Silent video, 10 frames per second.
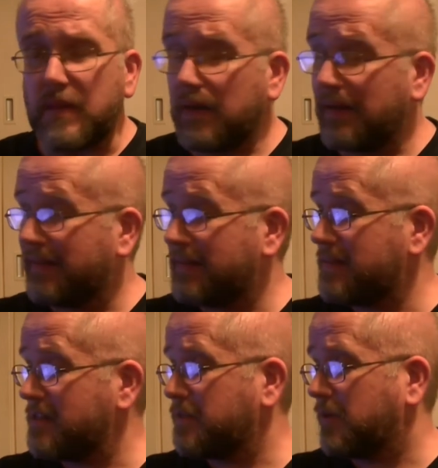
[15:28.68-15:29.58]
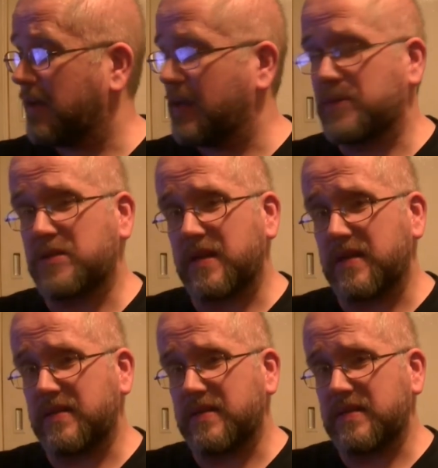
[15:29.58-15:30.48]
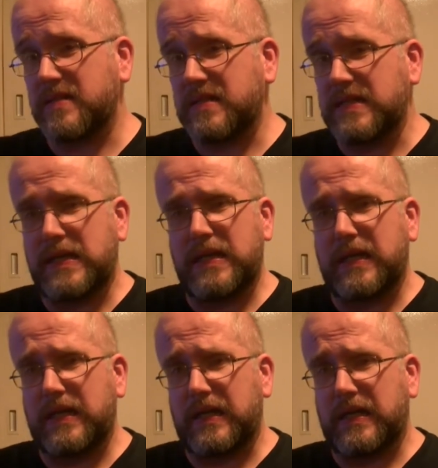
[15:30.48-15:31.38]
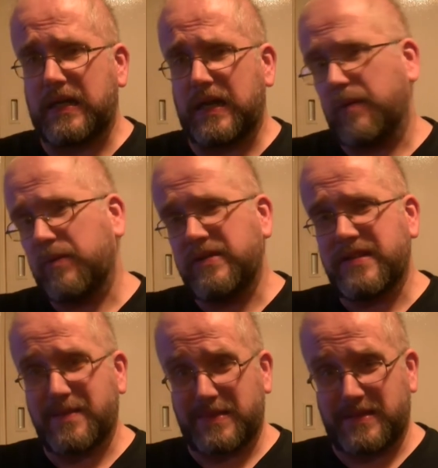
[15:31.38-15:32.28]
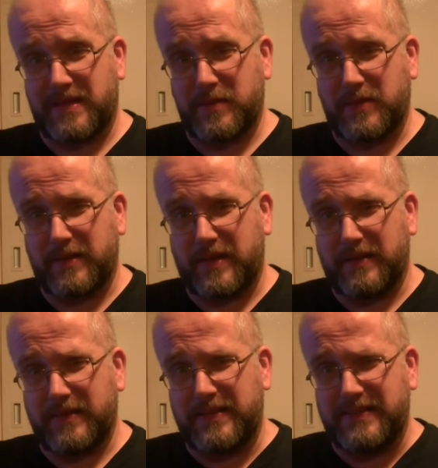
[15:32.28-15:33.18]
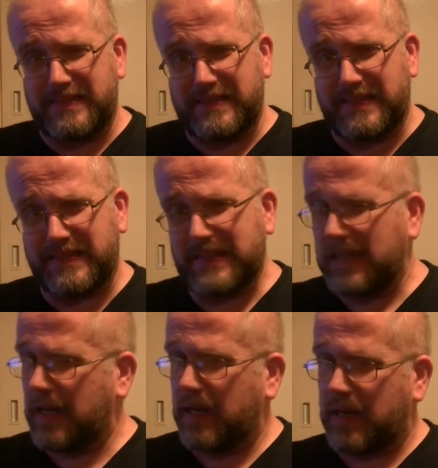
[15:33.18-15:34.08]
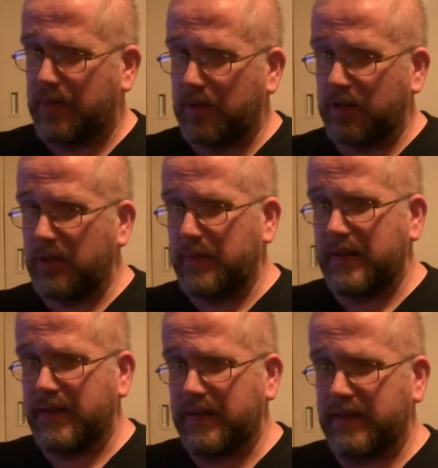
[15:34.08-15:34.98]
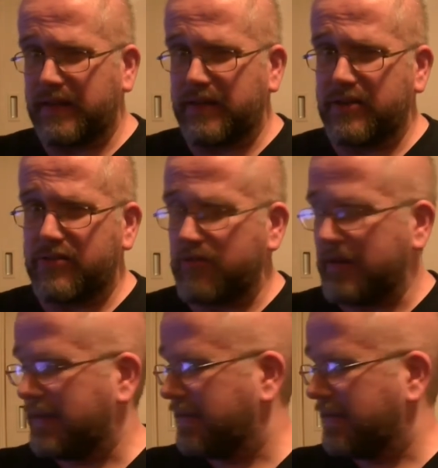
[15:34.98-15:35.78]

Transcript: and at 6.8%, I'm going to take my time with that. I'm not going to be drinking